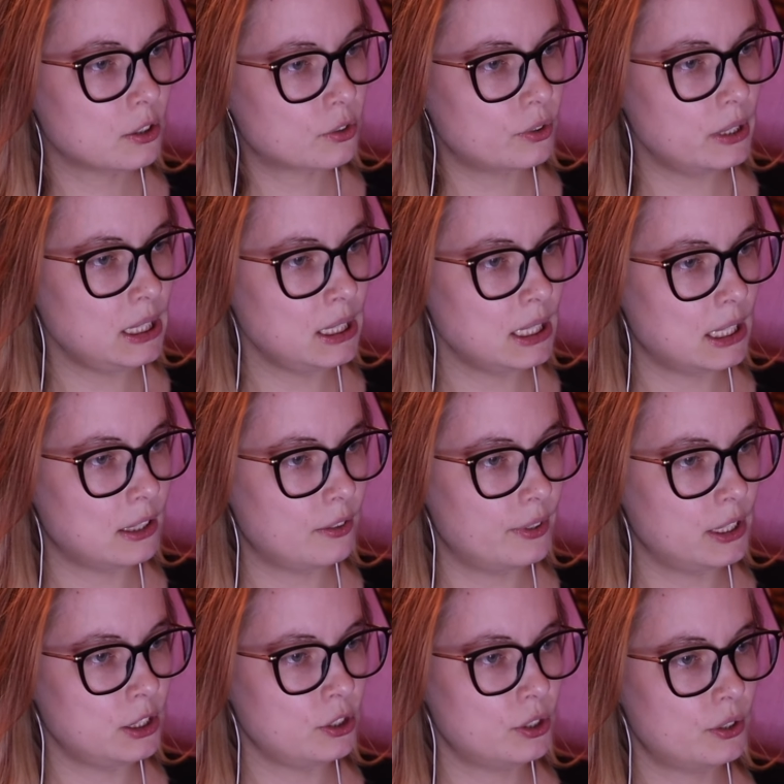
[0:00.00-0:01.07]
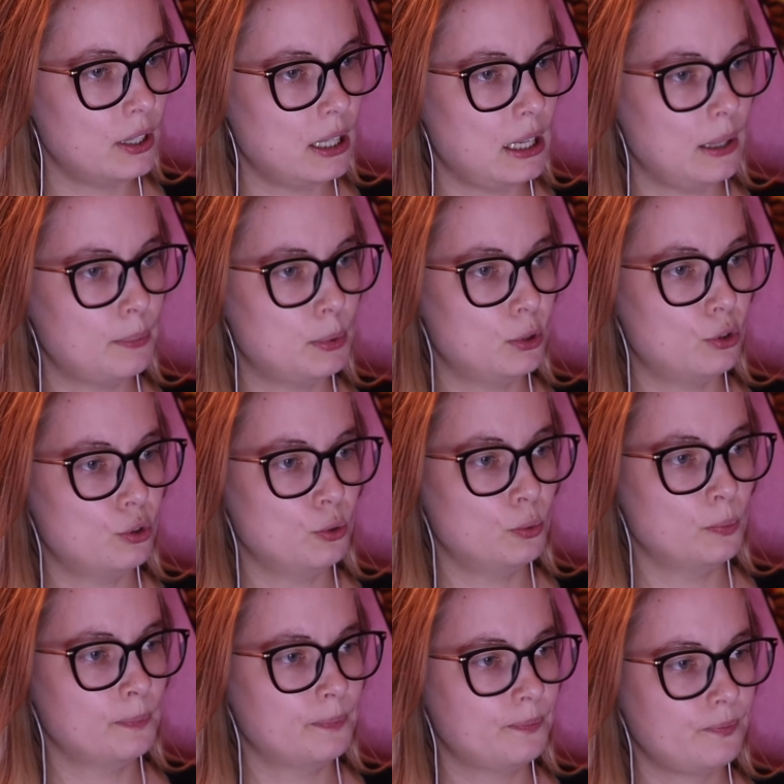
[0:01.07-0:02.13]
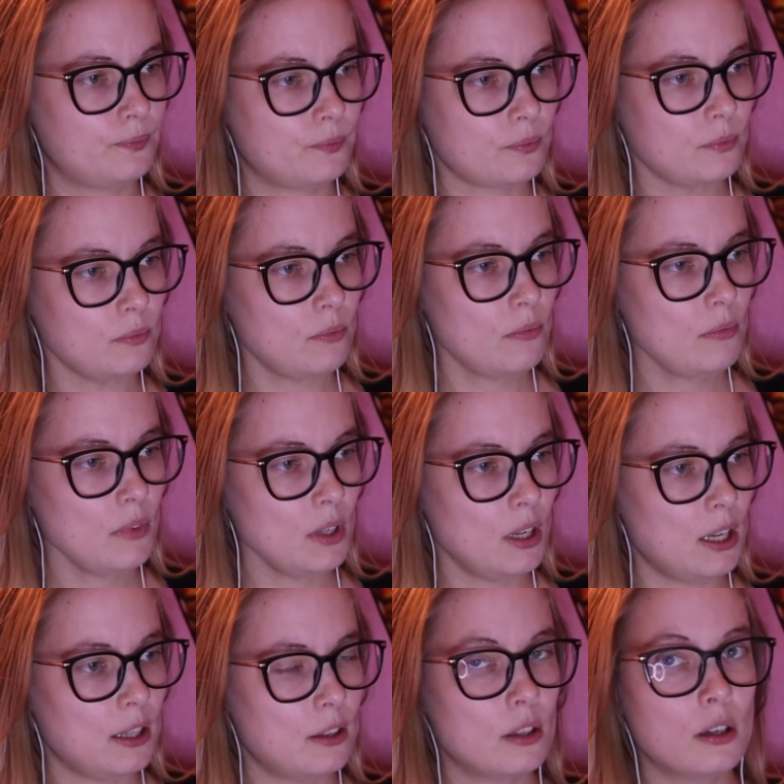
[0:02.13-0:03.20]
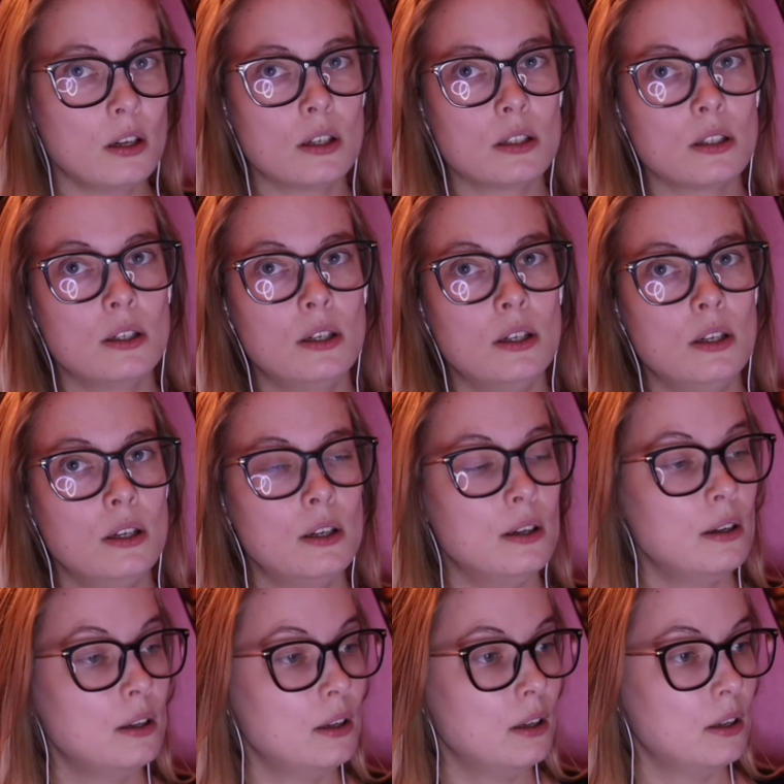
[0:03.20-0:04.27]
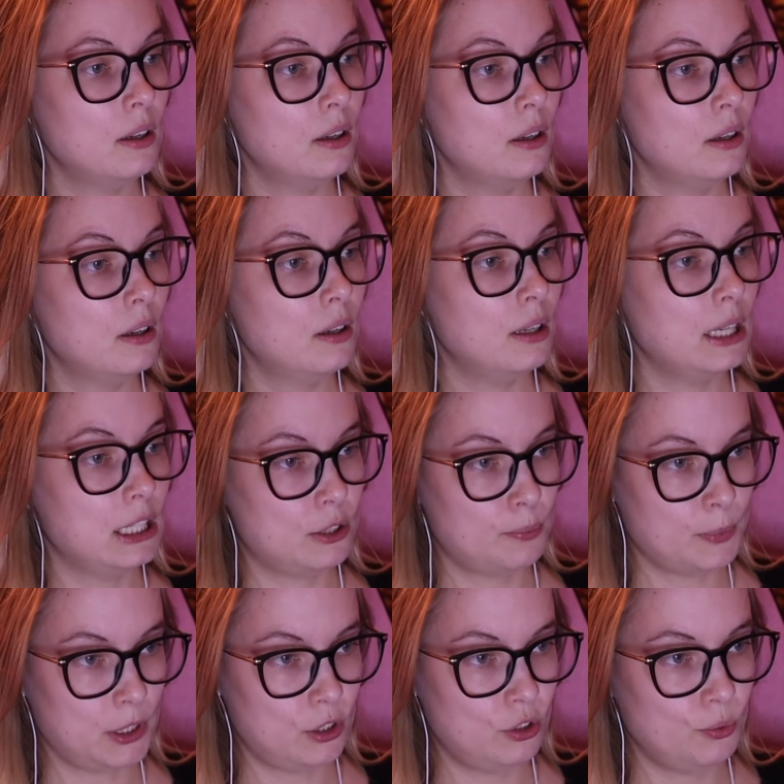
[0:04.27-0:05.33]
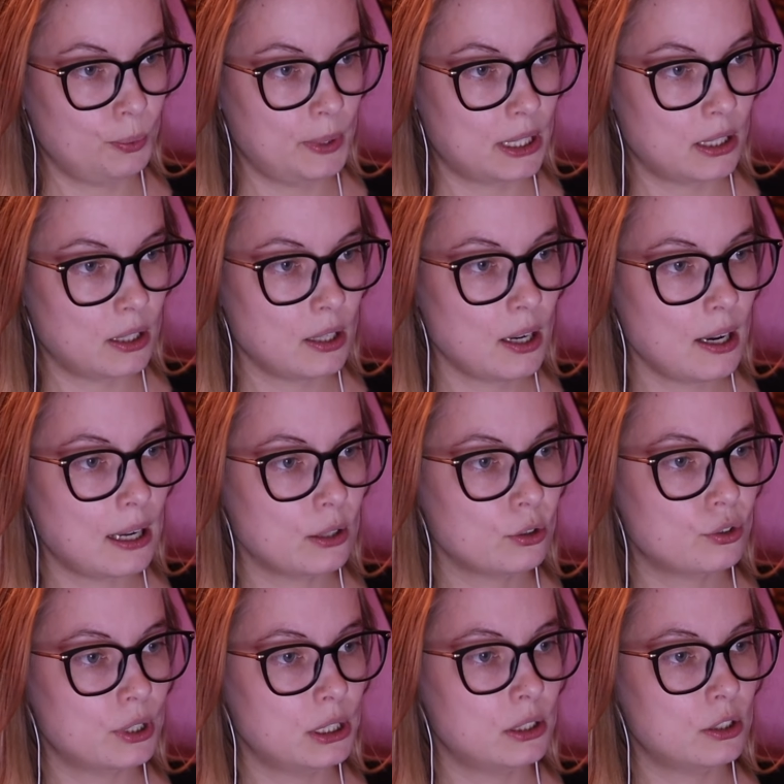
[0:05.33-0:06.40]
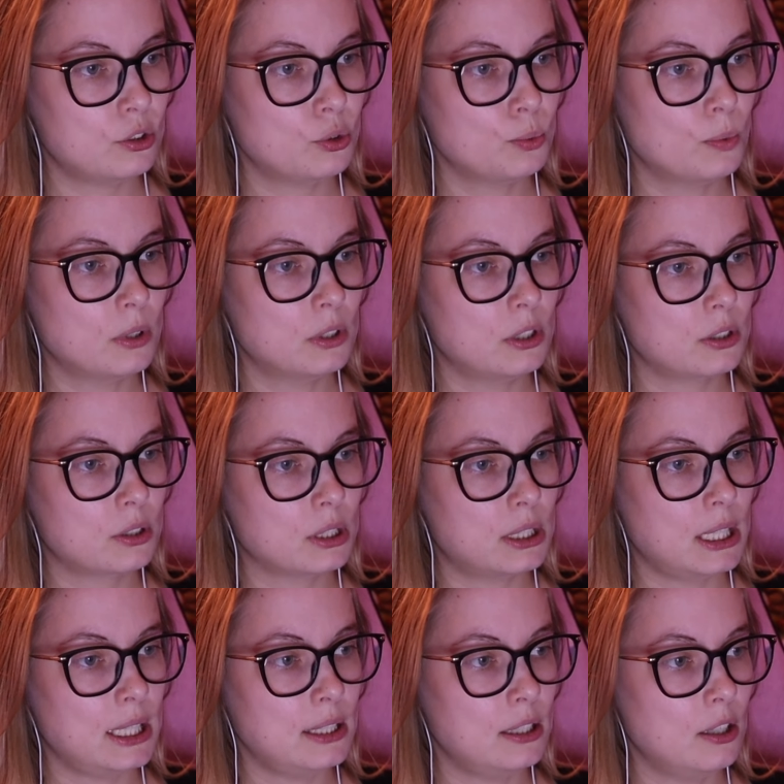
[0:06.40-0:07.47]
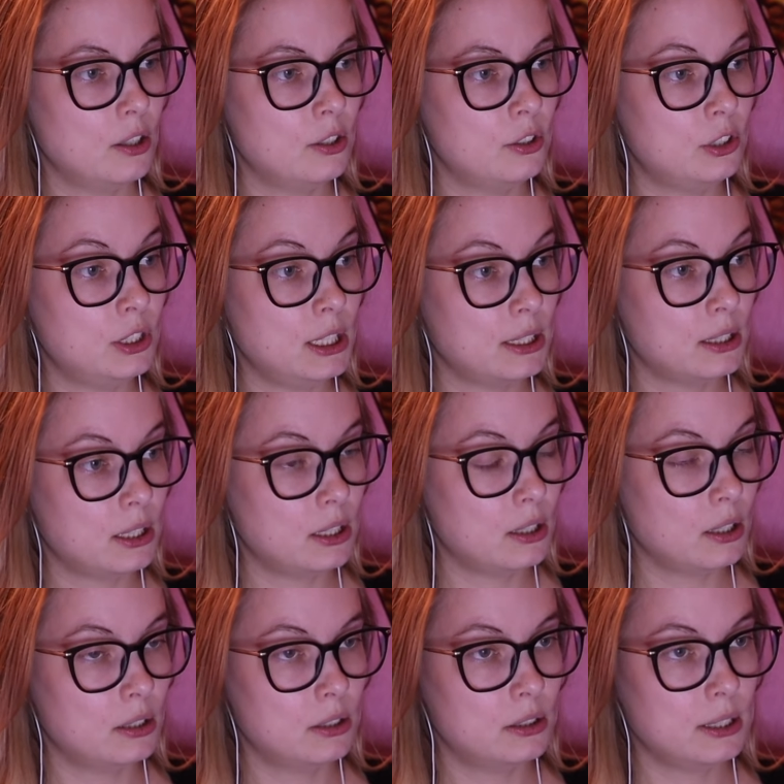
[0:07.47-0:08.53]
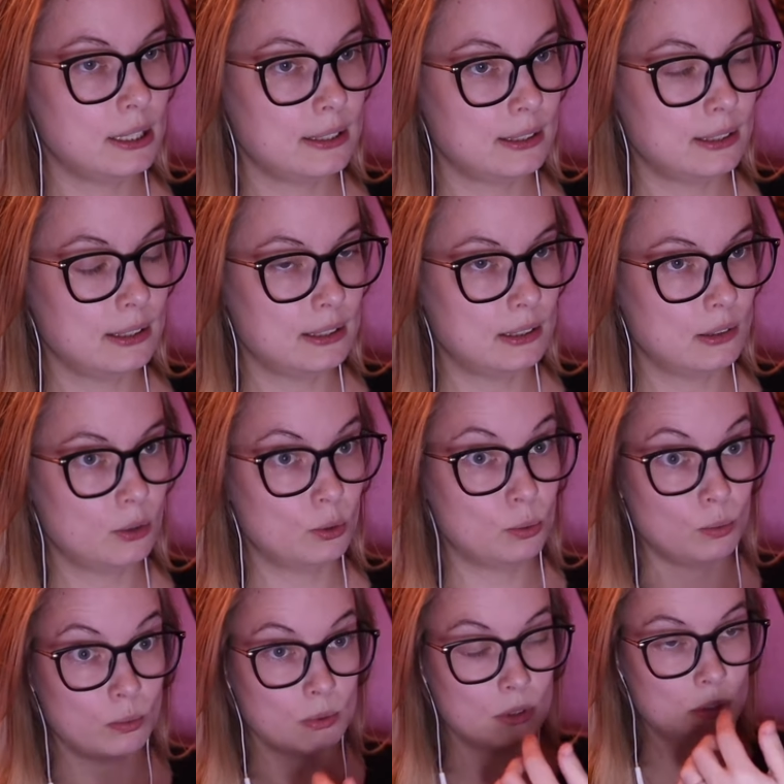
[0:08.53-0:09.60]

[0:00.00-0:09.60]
green adventurer, I presume. I thought as much. We cannot allow strangers to wander Gradania unchecked and untested. Oh.